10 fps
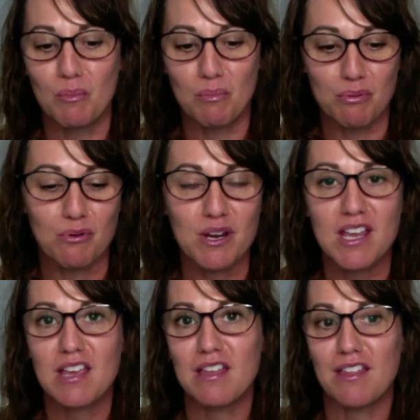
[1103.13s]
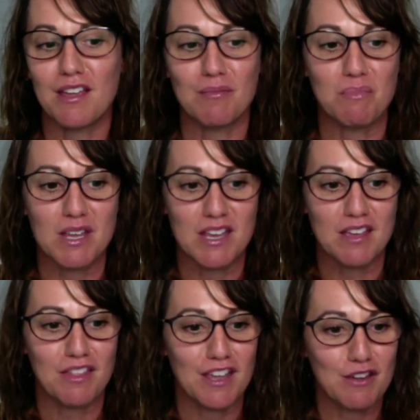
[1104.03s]
breathe, and
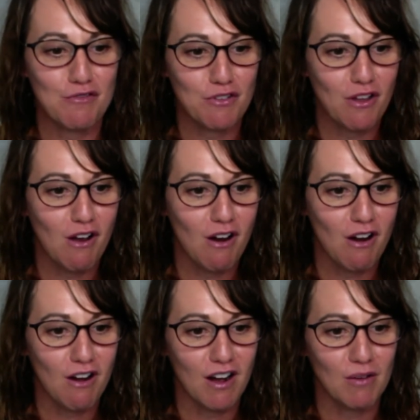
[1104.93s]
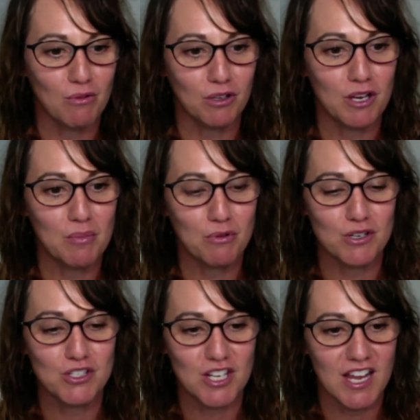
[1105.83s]
be. Thank you for the heart. I really
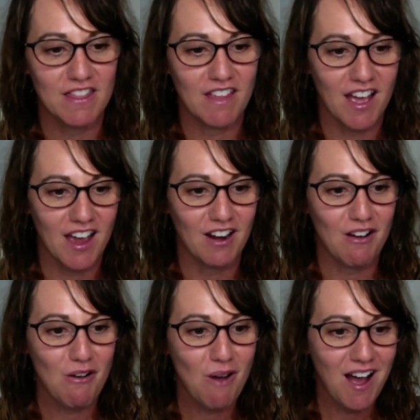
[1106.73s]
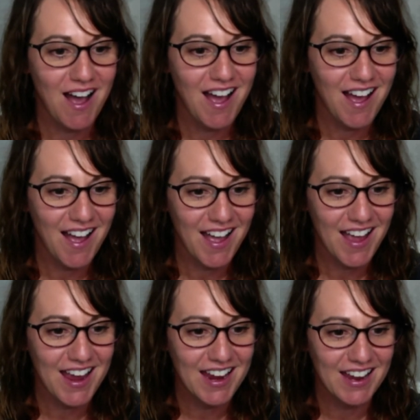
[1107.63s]
appreciate that. Oh,
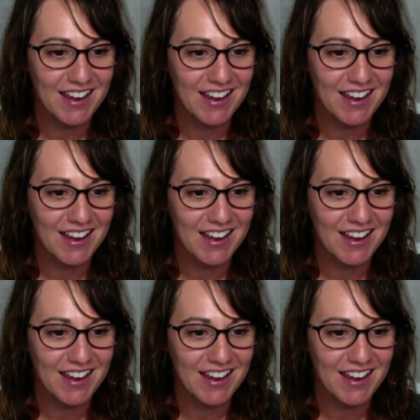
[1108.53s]
hi.